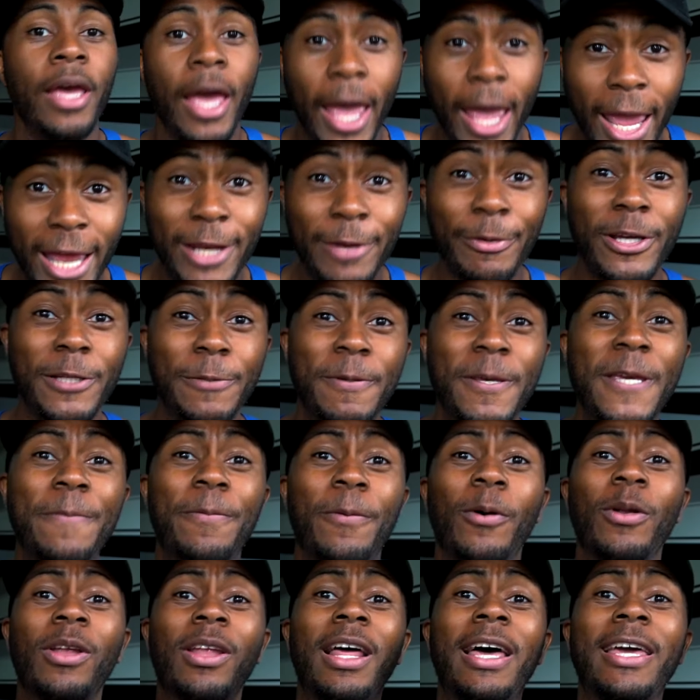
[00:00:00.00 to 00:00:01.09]
Anyways,
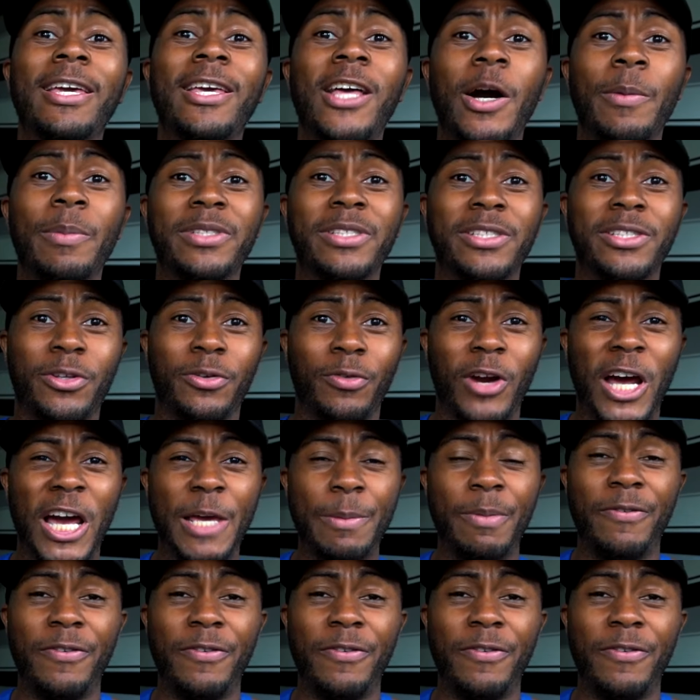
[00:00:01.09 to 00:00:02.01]
people, like, comment, subscribe.